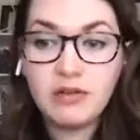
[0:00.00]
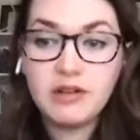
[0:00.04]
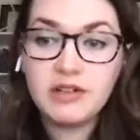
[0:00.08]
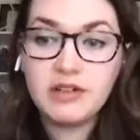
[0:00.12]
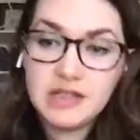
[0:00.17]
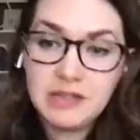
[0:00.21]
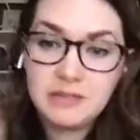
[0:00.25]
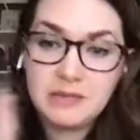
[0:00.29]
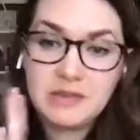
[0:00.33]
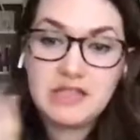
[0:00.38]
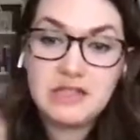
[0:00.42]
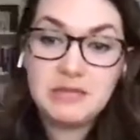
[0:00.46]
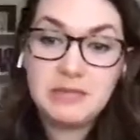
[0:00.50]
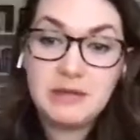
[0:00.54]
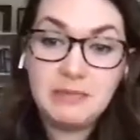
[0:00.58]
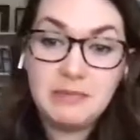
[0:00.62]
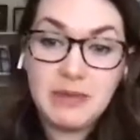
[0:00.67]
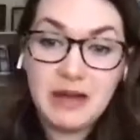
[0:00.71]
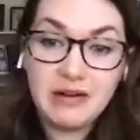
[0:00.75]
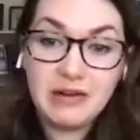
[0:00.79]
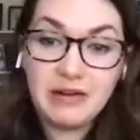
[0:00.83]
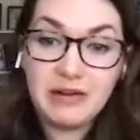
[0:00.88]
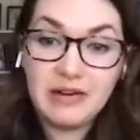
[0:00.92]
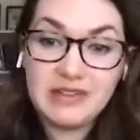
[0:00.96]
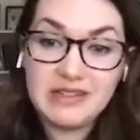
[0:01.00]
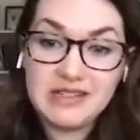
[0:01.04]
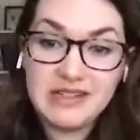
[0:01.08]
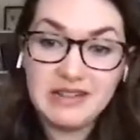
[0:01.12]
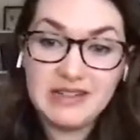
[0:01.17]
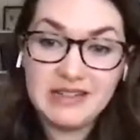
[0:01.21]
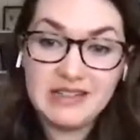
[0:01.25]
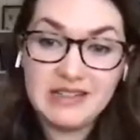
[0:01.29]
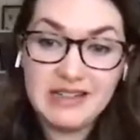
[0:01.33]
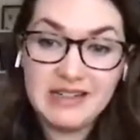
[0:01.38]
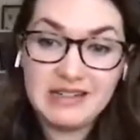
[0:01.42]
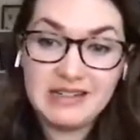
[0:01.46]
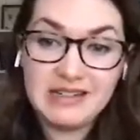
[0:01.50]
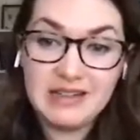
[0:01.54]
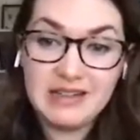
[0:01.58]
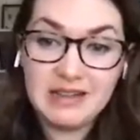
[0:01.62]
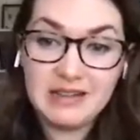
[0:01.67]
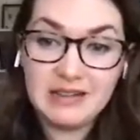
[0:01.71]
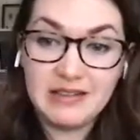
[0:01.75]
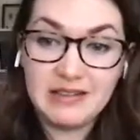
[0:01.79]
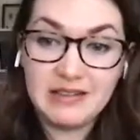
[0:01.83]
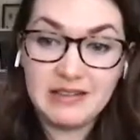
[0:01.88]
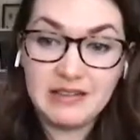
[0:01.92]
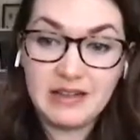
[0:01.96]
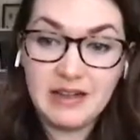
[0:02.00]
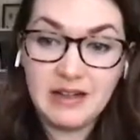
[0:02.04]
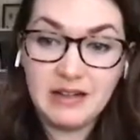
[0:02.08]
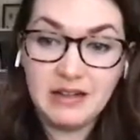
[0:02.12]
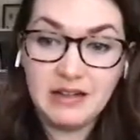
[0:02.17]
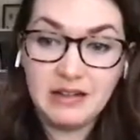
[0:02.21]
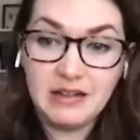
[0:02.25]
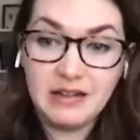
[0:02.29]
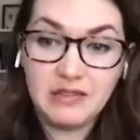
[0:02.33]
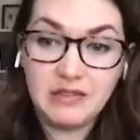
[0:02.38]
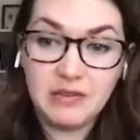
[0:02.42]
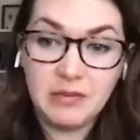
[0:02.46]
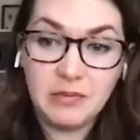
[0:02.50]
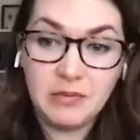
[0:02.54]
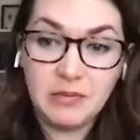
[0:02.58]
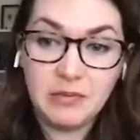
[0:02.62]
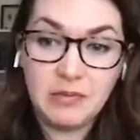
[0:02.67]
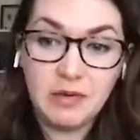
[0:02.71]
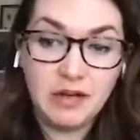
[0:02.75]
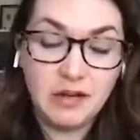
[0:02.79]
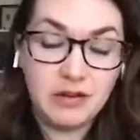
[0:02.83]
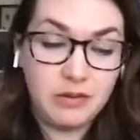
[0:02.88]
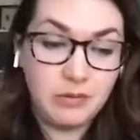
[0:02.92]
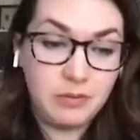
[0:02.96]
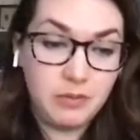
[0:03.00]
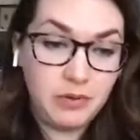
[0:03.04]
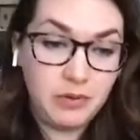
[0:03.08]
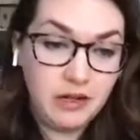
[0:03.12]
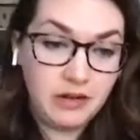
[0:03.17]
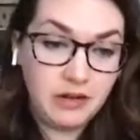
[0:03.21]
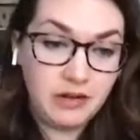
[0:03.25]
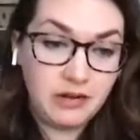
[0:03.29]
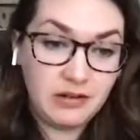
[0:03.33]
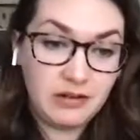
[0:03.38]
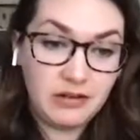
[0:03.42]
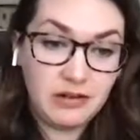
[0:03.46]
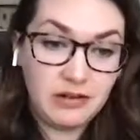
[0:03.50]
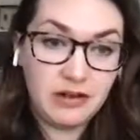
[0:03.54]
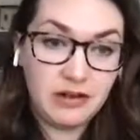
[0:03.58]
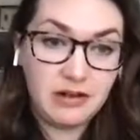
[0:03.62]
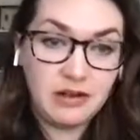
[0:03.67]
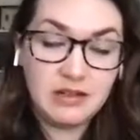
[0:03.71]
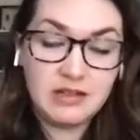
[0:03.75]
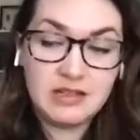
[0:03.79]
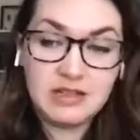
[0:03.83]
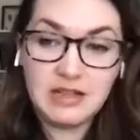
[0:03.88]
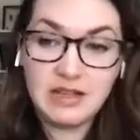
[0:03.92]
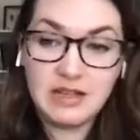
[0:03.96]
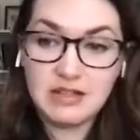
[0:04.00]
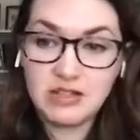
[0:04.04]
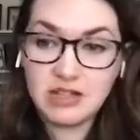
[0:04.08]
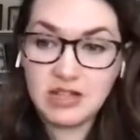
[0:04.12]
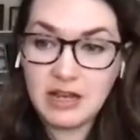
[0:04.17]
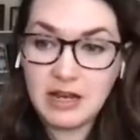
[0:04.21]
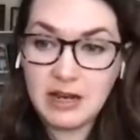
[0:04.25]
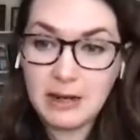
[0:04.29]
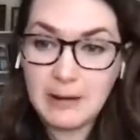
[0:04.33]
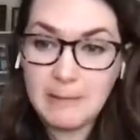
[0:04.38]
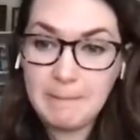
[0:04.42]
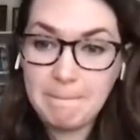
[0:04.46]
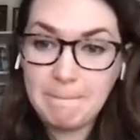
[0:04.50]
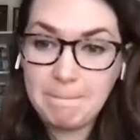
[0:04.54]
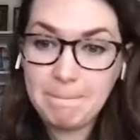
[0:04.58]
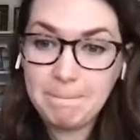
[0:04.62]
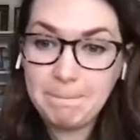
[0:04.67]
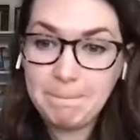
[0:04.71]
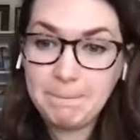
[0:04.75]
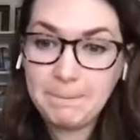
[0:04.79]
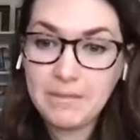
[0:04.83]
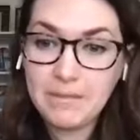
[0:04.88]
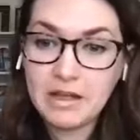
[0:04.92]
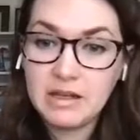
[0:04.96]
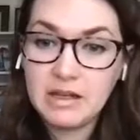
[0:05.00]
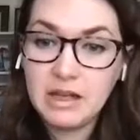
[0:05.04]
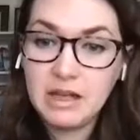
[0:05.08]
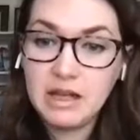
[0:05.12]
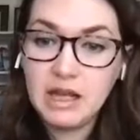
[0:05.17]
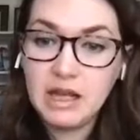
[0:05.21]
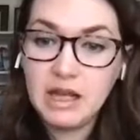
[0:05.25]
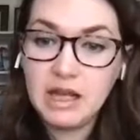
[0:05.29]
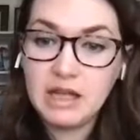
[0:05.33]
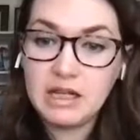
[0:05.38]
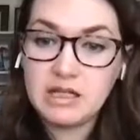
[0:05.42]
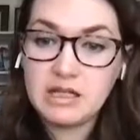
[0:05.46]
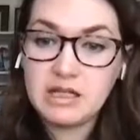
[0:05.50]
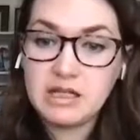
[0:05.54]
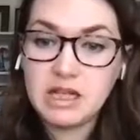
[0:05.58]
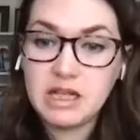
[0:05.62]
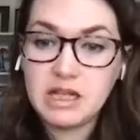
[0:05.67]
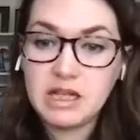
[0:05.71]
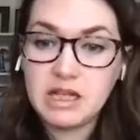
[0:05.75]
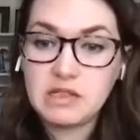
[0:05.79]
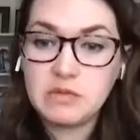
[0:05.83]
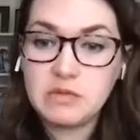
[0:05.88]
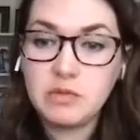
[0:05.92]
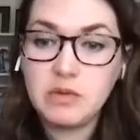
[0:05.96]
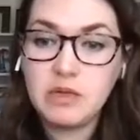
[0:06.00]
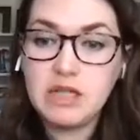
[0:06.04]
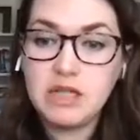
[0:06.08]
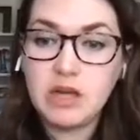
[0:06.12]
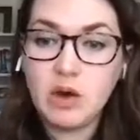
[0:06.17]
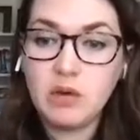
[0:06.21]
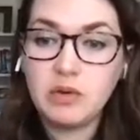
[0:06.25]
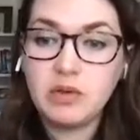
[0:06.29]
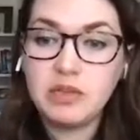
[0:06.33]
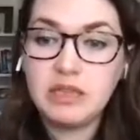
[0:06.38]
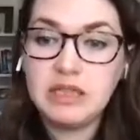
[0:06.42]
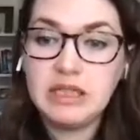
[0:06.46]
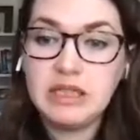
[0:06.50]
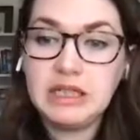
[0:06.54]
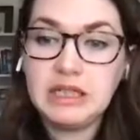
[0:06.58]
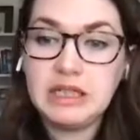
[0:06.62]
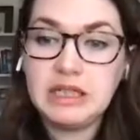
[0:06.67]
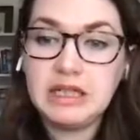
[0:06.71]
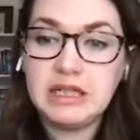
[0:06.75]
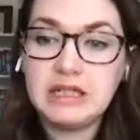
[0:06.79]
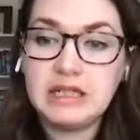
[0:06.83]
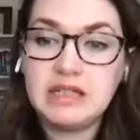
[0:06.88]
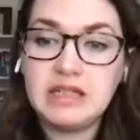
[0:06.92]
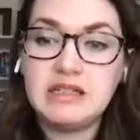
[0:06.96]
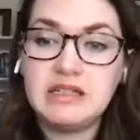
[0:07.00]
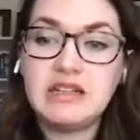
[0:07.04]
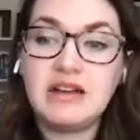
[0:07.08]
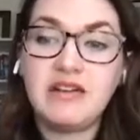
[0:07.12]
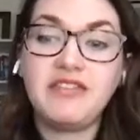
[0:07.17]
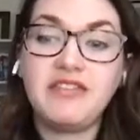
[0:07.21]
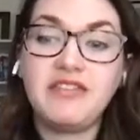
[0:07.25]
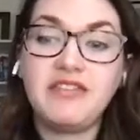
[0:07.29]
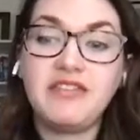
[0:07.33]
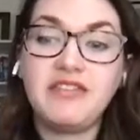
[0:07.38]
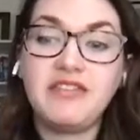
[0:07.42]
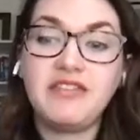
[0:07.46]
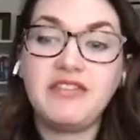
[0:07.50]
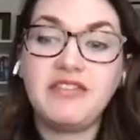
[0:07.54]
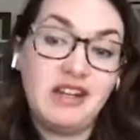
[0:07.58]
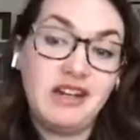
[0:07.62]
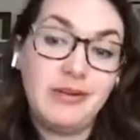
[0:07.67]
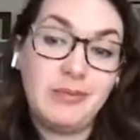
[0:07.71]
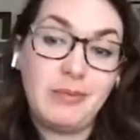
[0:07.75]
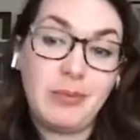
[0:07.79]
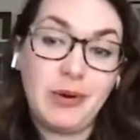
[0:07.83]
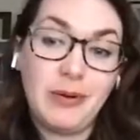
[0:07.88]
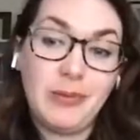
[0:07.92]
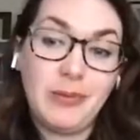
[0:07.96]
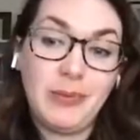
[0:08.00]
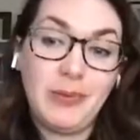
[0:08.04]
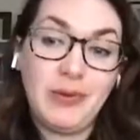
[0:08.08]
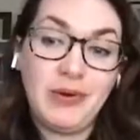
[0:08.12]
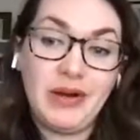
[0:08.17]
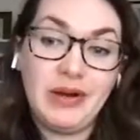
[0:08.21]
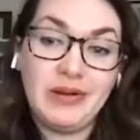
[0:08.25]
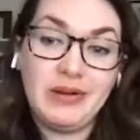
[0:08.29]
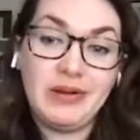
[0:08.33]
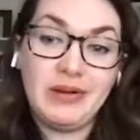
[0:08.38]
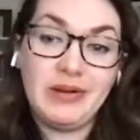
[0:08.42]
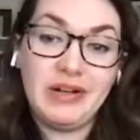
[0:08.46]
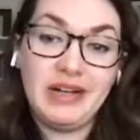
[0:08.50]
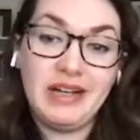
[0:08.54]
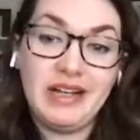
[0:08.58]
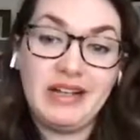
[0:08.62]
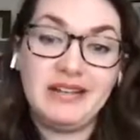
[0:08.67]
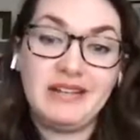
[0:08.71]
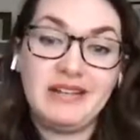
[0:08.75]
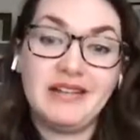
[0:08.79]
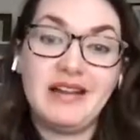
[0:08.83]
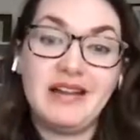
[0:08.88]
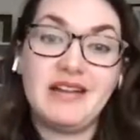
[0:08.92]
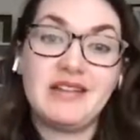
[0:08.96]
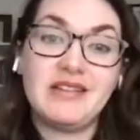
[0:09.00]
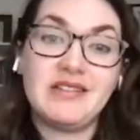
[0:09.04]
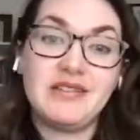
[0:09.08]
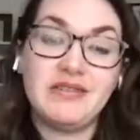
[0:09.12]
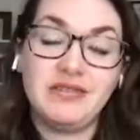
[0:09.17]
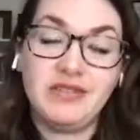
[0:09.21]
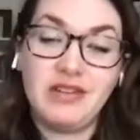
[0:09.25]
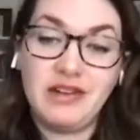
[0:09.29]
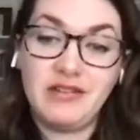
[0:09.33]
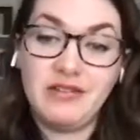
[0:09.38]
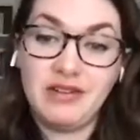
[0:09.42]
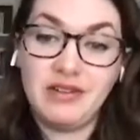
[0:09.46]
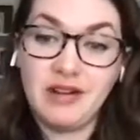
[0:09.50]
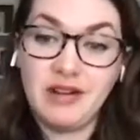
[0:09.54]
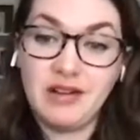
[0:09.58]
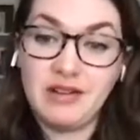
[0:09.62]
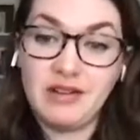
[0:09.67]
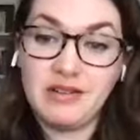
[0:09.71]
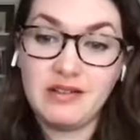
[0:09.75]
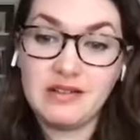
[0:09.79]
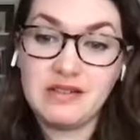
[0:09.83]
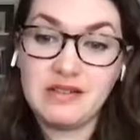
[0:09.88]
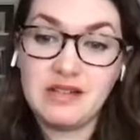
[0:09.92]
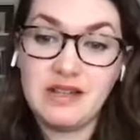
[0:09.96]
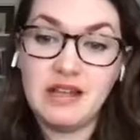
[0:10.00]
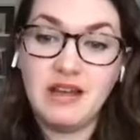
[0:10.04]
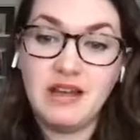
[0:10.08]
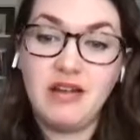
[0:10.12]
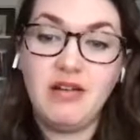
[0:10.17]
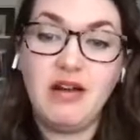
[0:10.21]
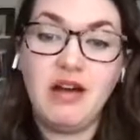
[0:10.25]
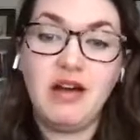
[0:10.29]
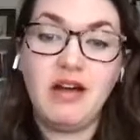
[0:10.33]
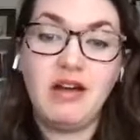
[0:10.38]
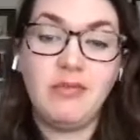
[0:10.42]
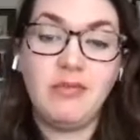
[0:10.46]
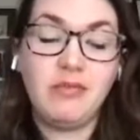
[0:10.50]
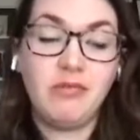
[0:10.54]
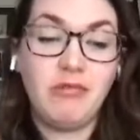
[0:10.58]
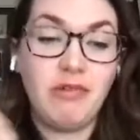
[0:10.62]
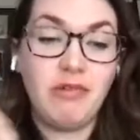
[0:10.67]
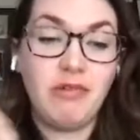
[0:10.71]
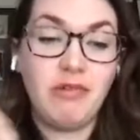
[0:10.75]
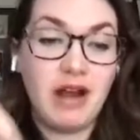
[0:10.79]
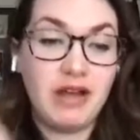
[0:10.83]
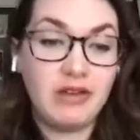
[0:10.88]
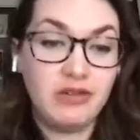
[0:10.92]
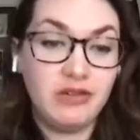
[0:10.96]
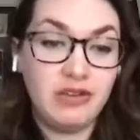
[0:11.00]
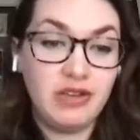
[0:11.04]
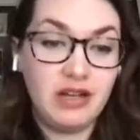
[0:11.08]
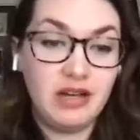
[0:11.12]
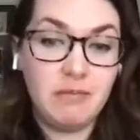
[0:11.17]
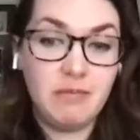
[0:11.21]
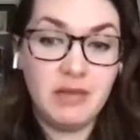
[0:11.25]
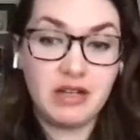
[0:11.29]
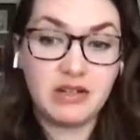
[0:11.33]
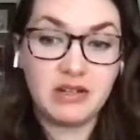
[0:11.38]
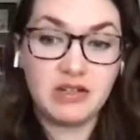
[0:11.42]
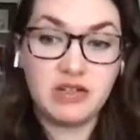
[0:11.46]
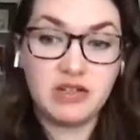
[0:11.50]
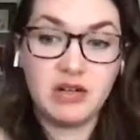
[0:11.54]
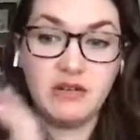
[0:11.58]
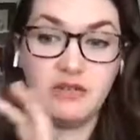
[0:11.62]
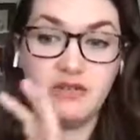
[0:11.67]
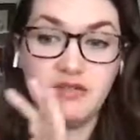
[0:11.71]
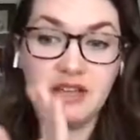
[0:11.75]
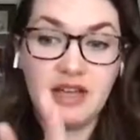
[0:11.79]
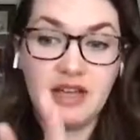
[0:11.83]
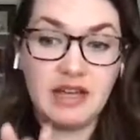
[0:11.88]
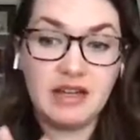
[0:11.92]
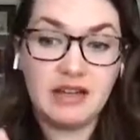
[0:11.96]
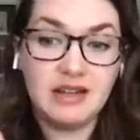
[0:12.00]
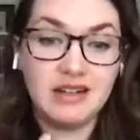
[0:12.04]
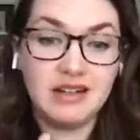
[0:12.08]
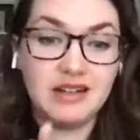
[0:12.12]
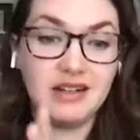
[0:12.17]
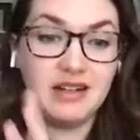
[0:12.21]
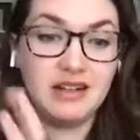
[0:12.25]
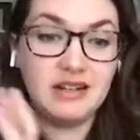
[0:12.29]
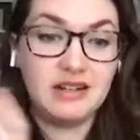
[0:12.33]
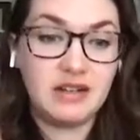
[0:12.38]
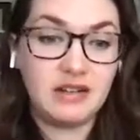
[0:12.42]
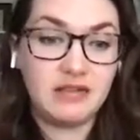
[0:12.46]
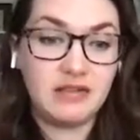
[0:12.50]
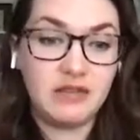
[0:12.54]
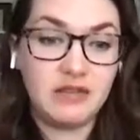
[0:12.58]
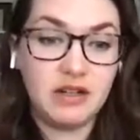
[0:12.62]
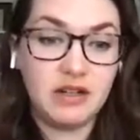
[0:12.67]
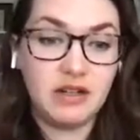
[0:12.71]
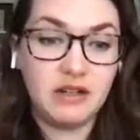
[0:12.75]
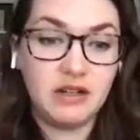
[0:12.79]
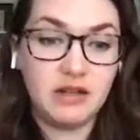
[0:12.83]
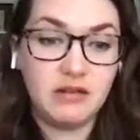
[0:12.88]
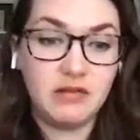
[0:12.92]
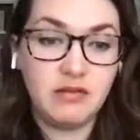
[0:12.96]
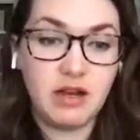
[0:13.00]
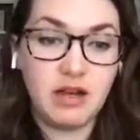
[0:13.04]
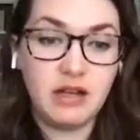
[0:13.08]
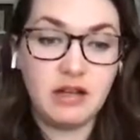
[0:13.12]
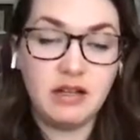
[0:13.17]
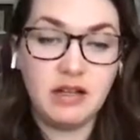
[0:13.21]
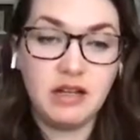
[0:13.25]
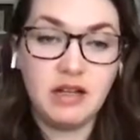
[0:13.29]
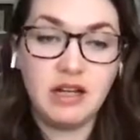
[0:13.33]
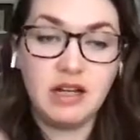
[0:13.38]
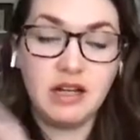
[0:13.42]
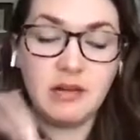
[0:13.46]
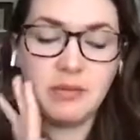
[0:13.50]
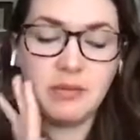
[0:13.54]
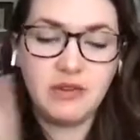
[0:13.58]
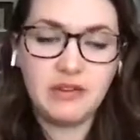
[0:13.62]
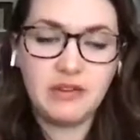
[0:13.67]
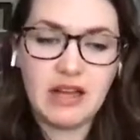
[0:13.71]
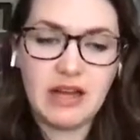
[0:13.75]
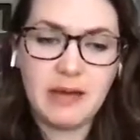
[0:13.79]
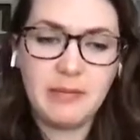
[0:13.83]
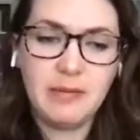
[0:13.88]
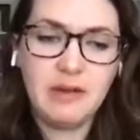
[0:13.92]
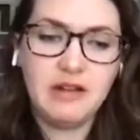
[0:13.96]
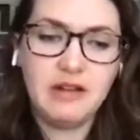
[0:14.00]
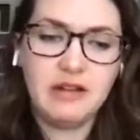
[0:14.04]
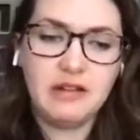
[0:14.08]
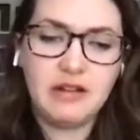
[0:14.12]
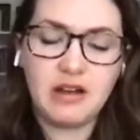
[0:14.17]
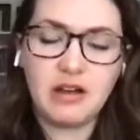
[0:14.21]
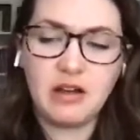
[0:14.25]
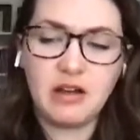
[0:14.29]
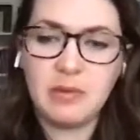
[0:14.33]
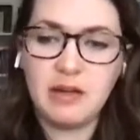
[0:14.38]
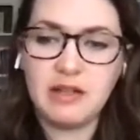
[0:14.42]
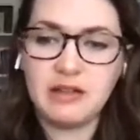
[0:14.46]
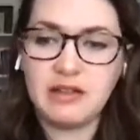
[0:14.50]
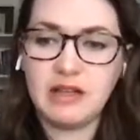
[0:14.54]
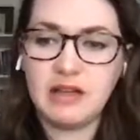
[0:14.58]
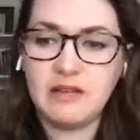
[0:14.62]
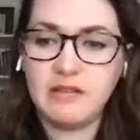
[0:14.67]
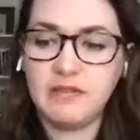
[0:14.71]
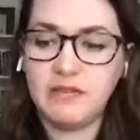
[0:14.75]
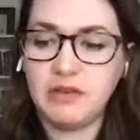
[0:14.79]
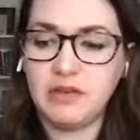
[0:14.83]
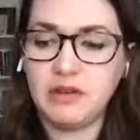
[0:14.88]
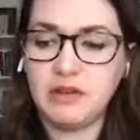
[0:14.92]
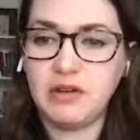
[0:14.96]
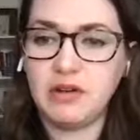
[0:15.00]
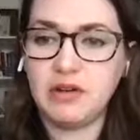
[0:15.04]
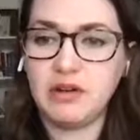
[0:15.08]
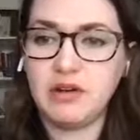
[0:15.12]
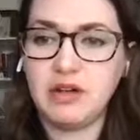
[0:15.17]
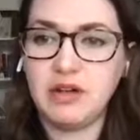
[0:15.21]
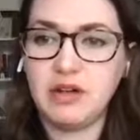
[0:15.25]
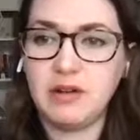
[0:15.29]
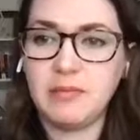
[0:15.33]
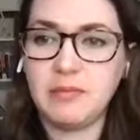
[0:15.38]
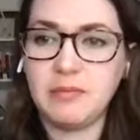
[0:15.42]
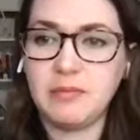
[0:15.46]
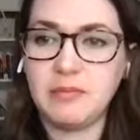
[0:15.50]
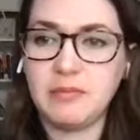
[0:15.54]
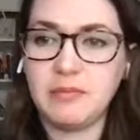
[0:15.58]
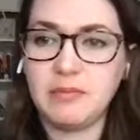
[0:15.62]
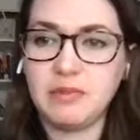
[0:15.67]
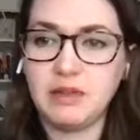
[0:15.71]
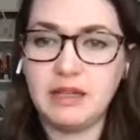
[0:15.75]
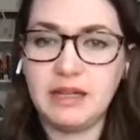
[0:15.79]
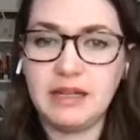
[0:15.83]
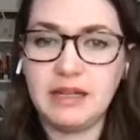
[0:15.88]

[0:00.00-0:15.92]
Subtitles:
one of which seems to be better at synthesizing anthocyanins from another precursor, DHK. And thus we only get the delphinidin purple color and lots of flavanols, rather than a mixture of cyanidin and delphinidin red. I'm also happy to talk about that further